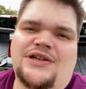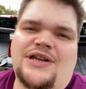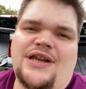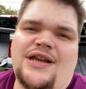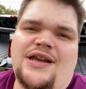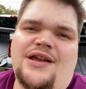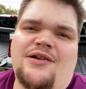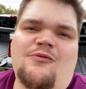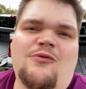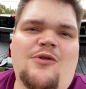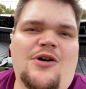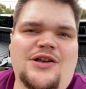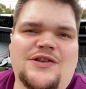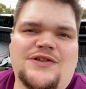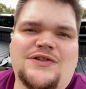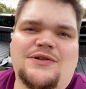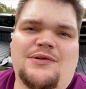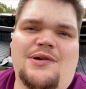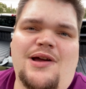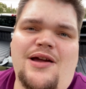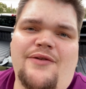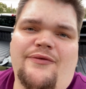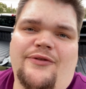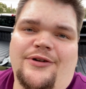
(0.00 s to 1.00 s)
in it
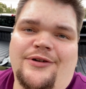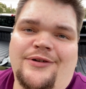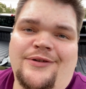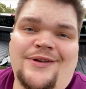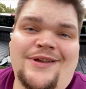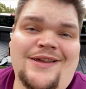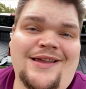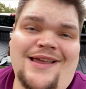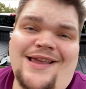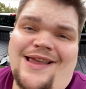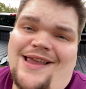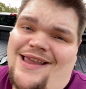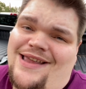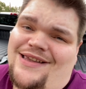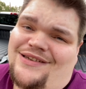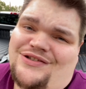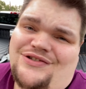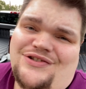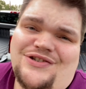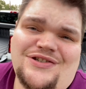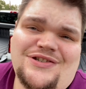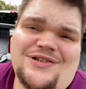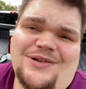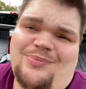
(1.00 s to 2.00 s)
whatsoever. It's
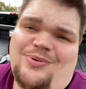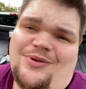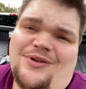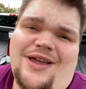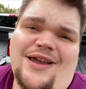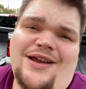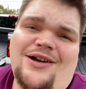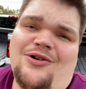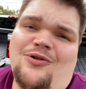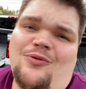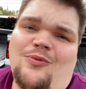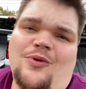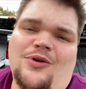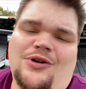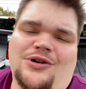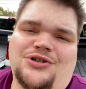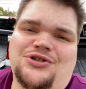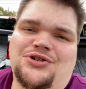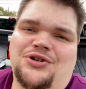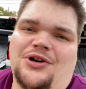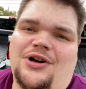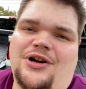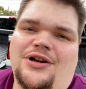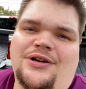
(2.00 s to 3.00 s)
just a plain old work
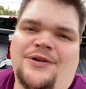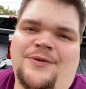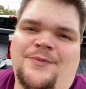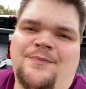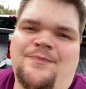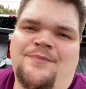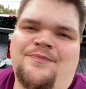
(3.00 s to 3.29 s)
truck.